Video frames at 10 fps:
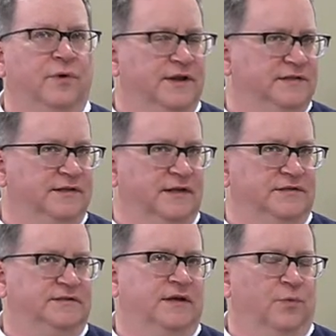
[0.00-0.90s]
what is
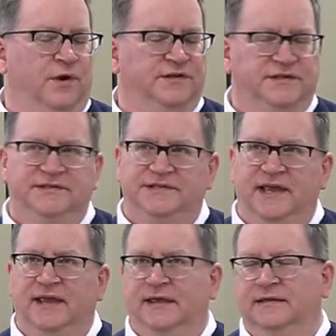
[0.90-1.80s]
this and what is it
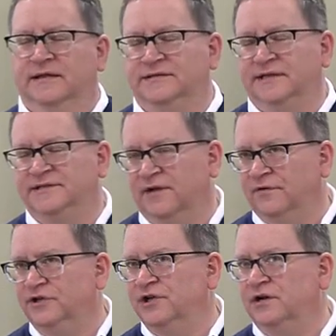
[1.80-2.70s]
saying? It's
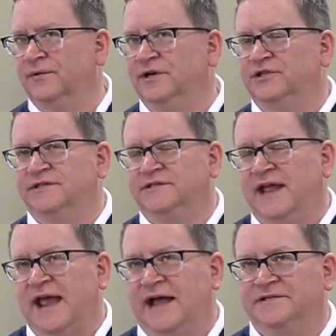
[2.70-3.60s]
every generation's
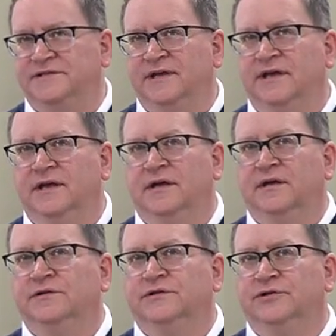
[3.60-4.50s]
task
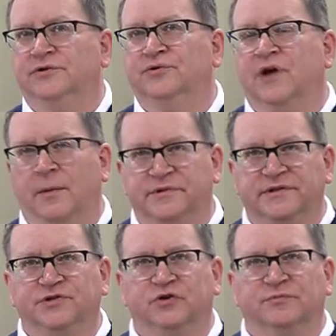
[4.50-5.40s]
to come to
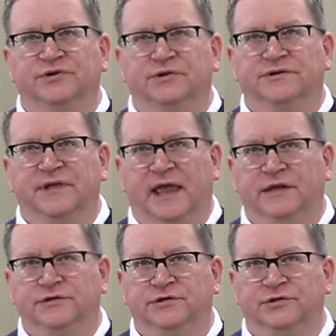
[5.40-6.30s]
the scriptures
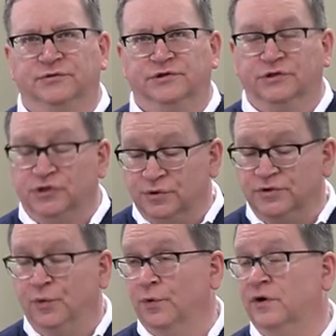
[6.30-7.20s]
and to do
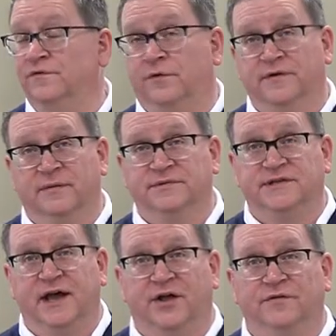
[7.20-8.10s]
the work for
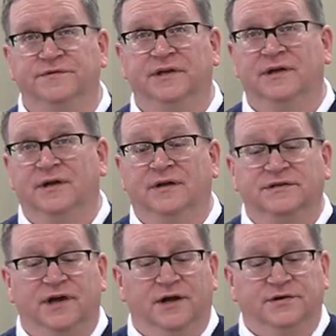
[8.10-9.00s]
themselves
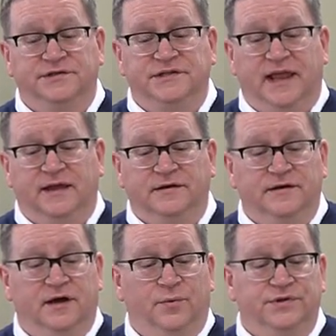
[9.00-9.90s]
to
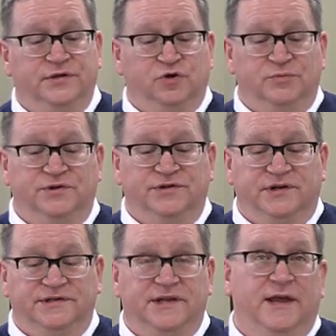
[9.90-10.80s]
understand what the scriptures
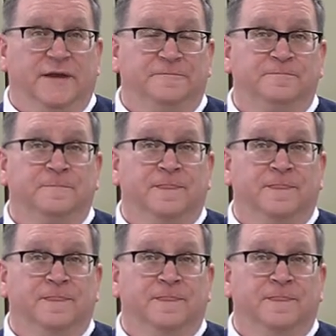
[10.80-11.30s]
are saying.